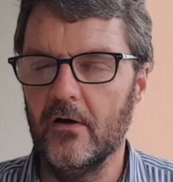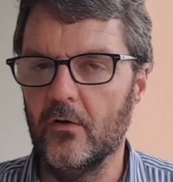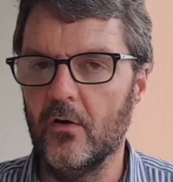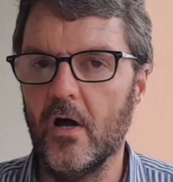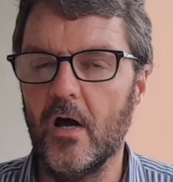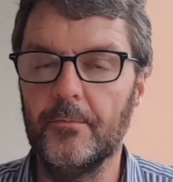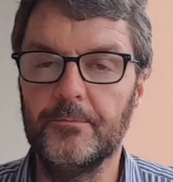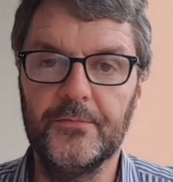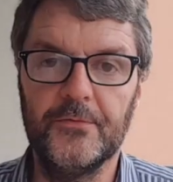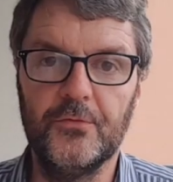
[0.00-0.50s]

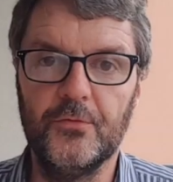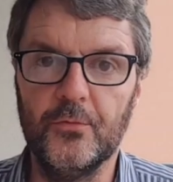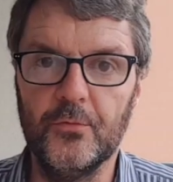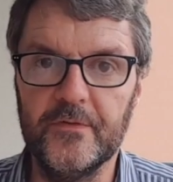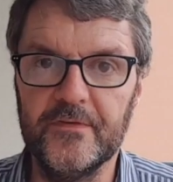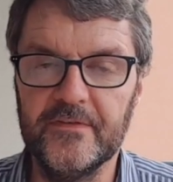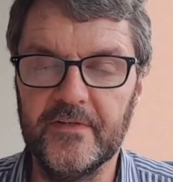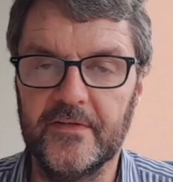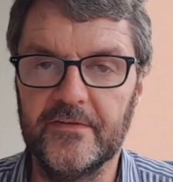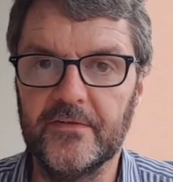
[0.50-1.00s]
up to
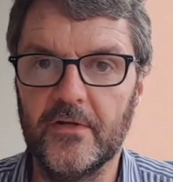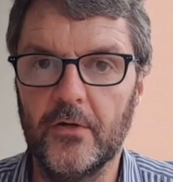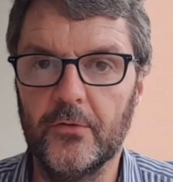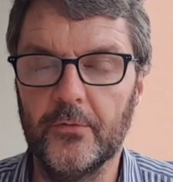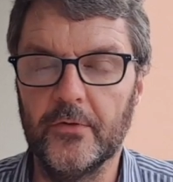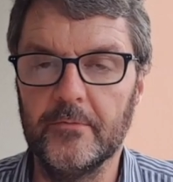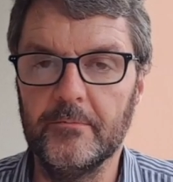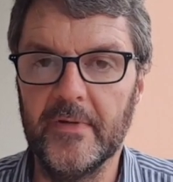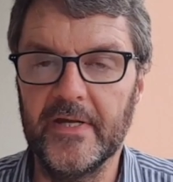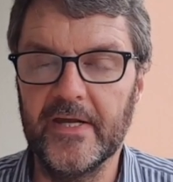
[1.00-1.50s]

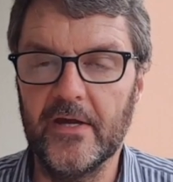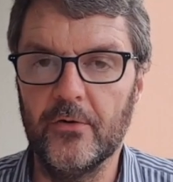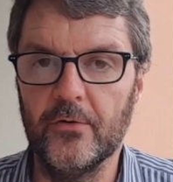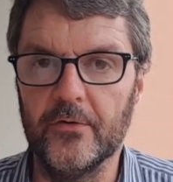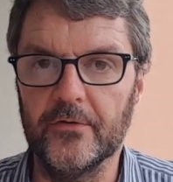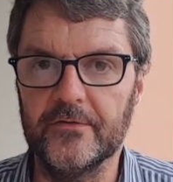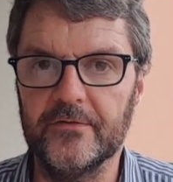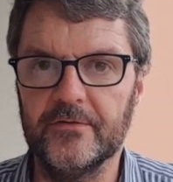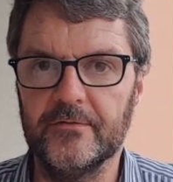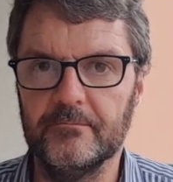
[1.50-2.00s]
600
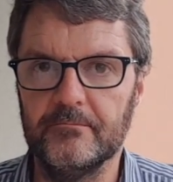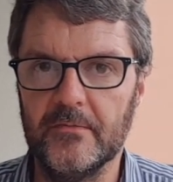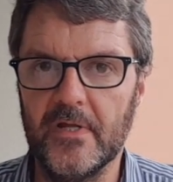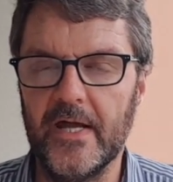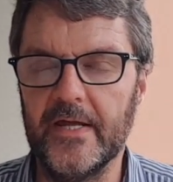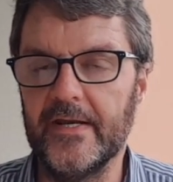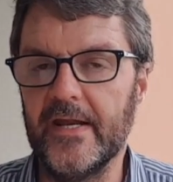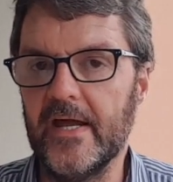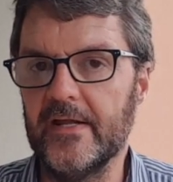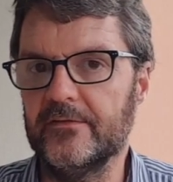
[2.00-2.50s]
megahertz,
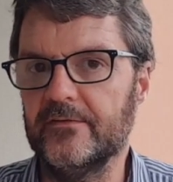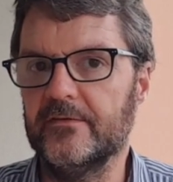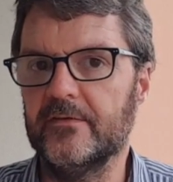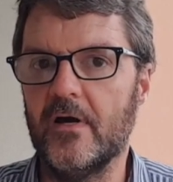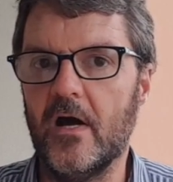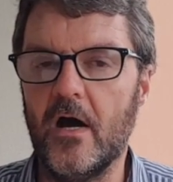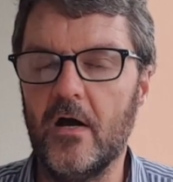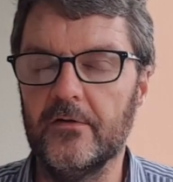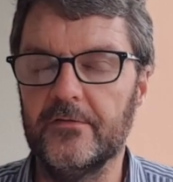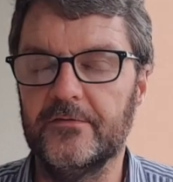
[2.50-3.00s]
and that's
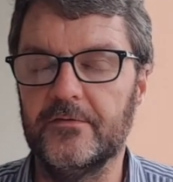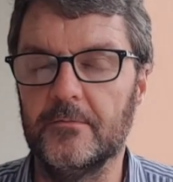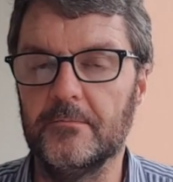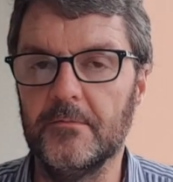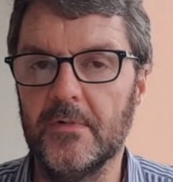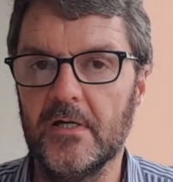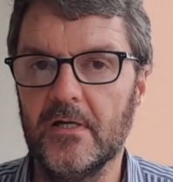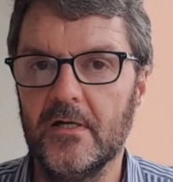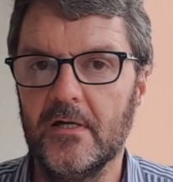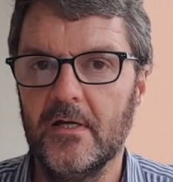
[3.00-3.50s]
awesome.
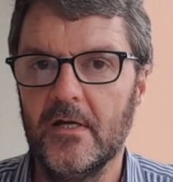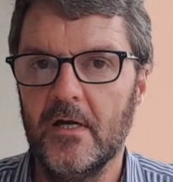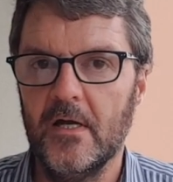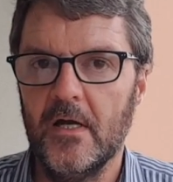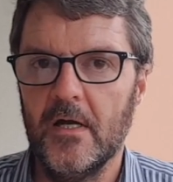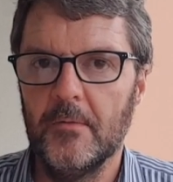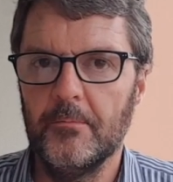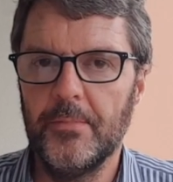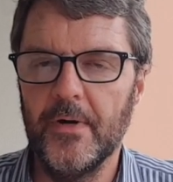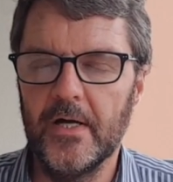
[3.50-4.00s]

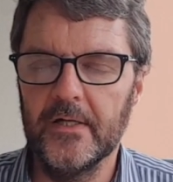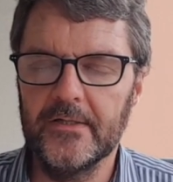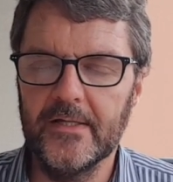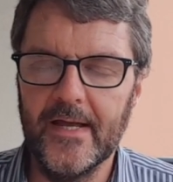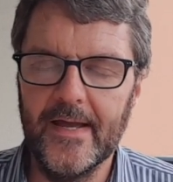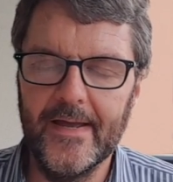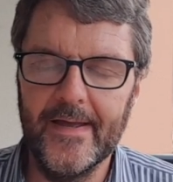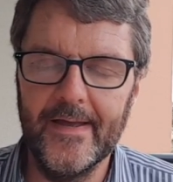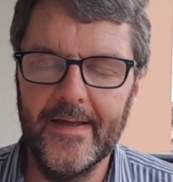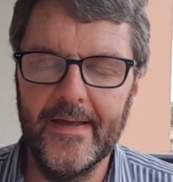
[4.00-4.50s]
But
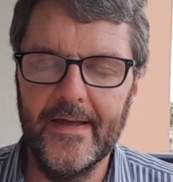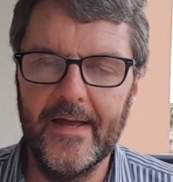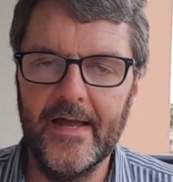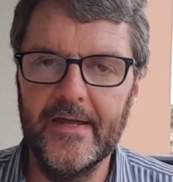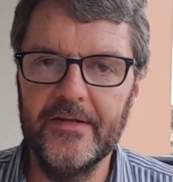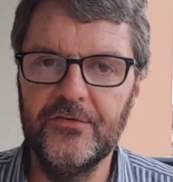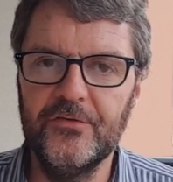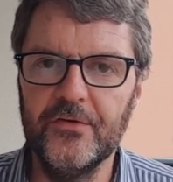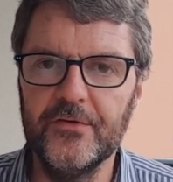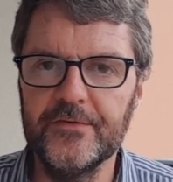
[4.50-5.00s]

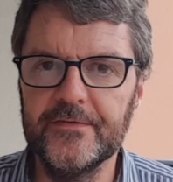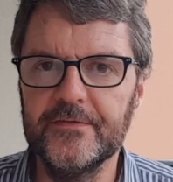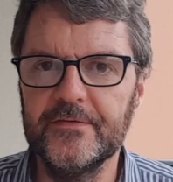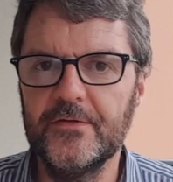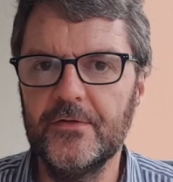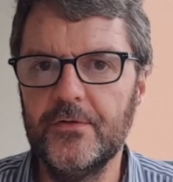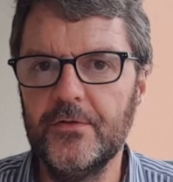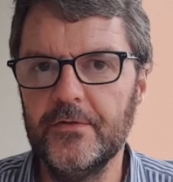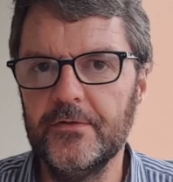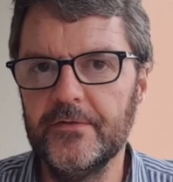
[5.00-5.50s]
I just
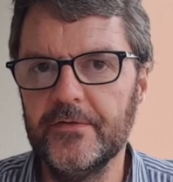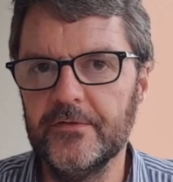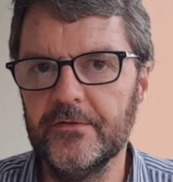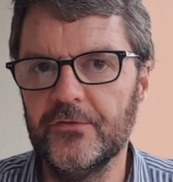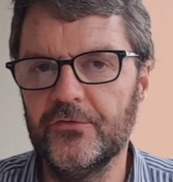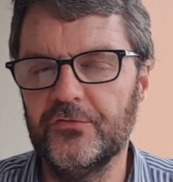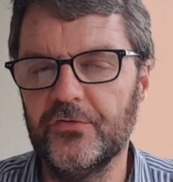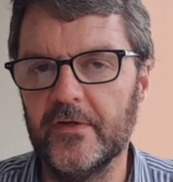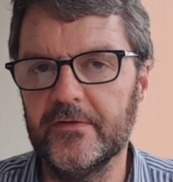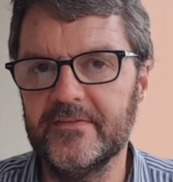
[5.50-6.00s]

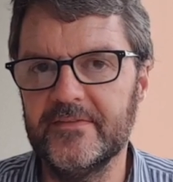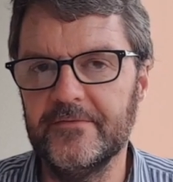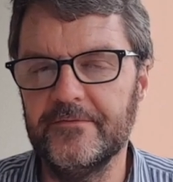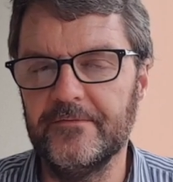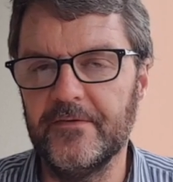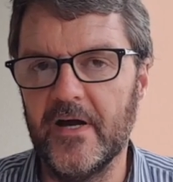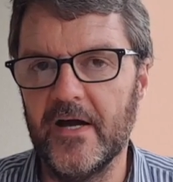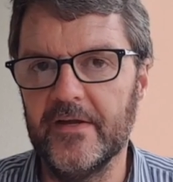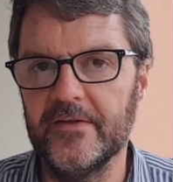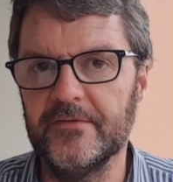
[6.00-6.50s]
couldn't
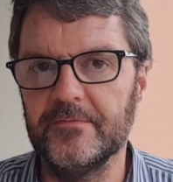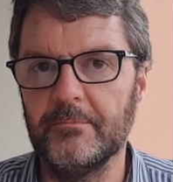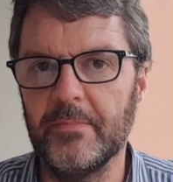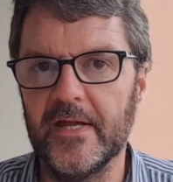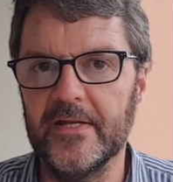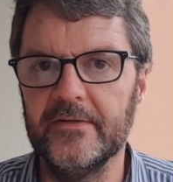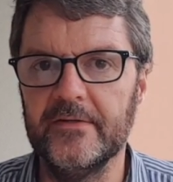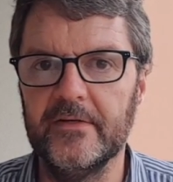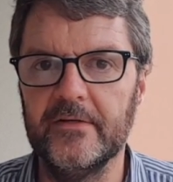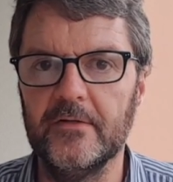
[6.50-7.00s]
justify
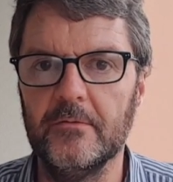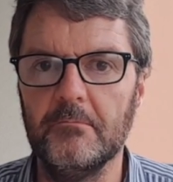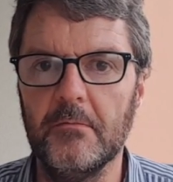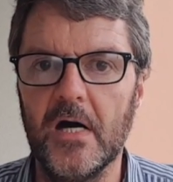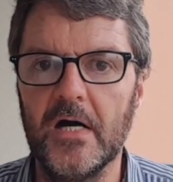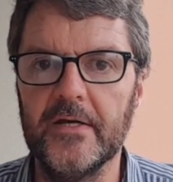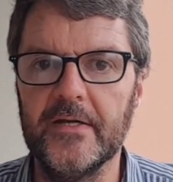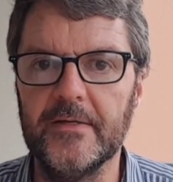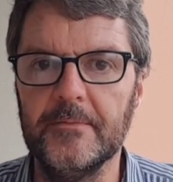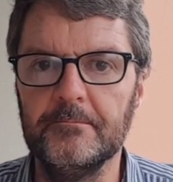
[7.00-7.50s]
spending the
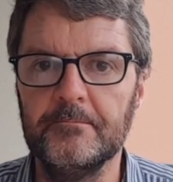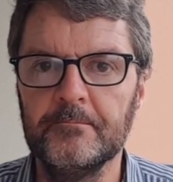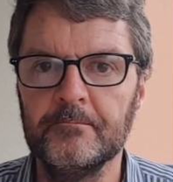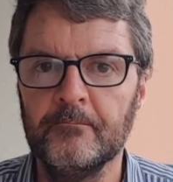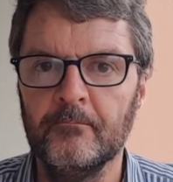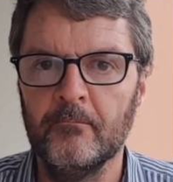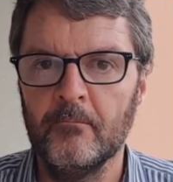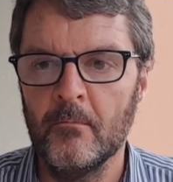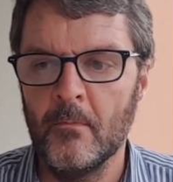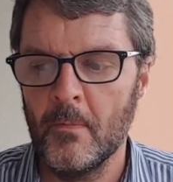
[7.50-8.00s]
money.
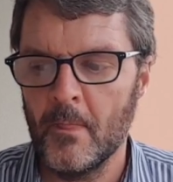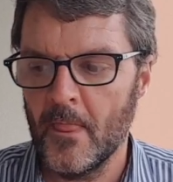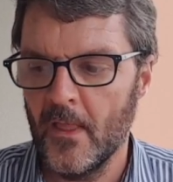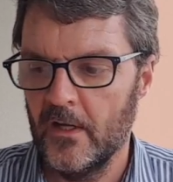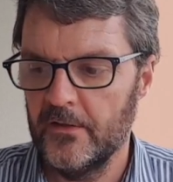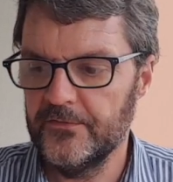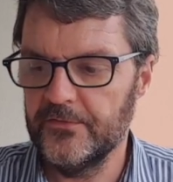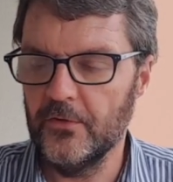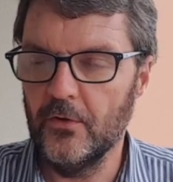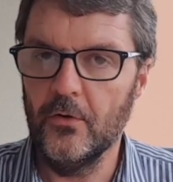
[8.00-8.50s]

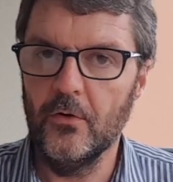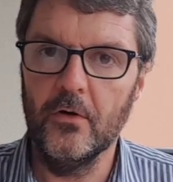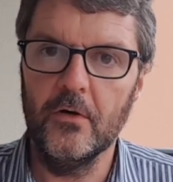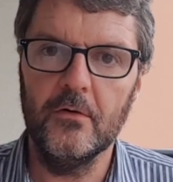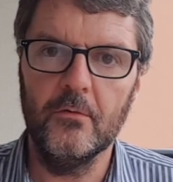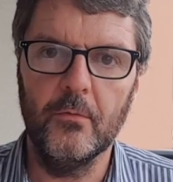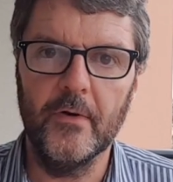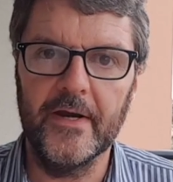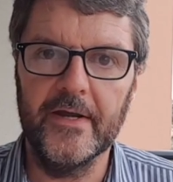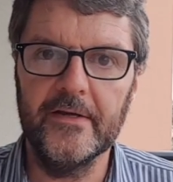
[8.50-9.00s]
So
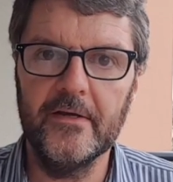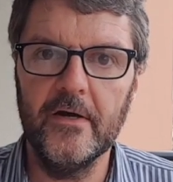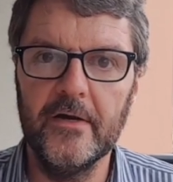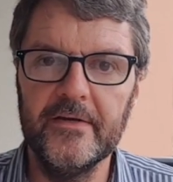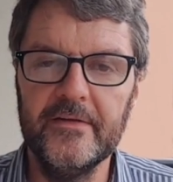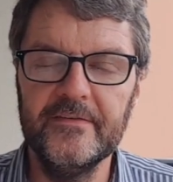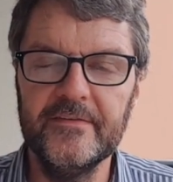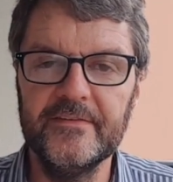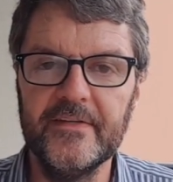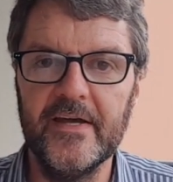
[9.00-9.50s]
what I got
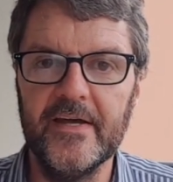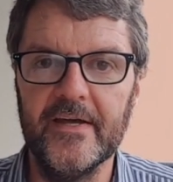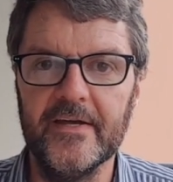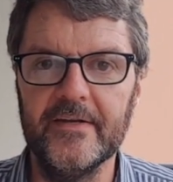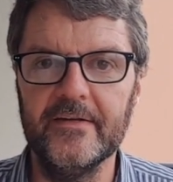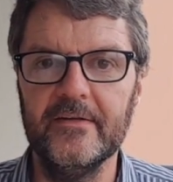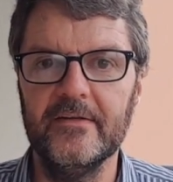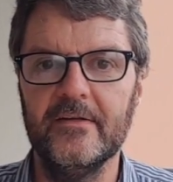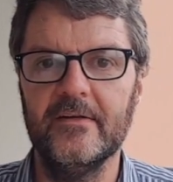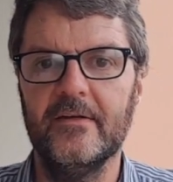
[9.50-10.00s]

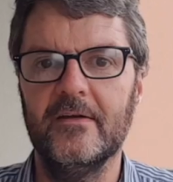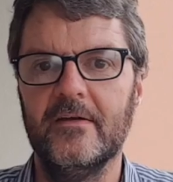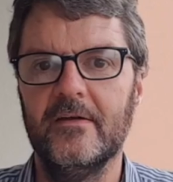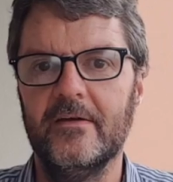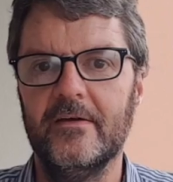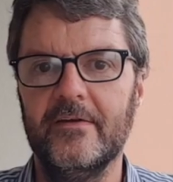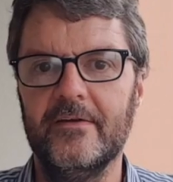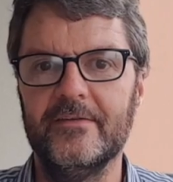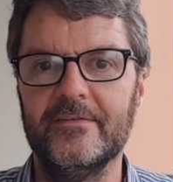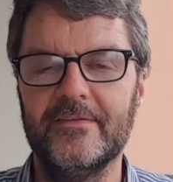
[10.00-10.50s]
instead
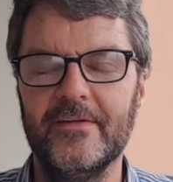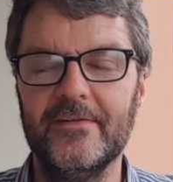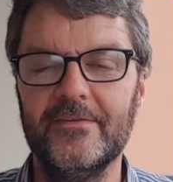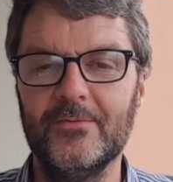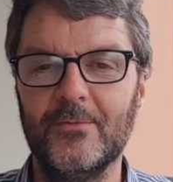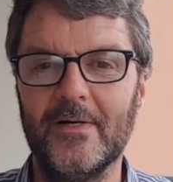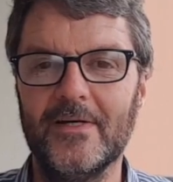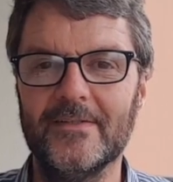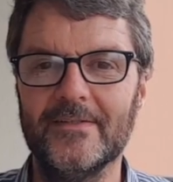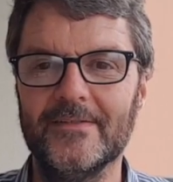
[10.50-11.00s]
is
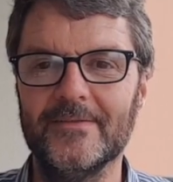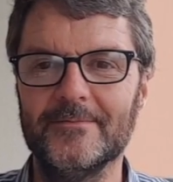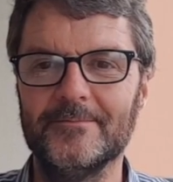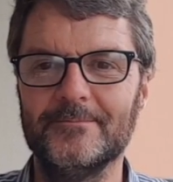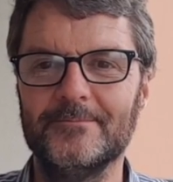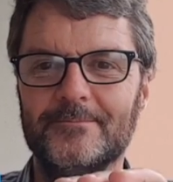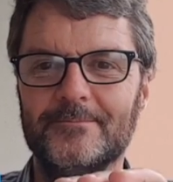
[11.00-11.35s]
this one,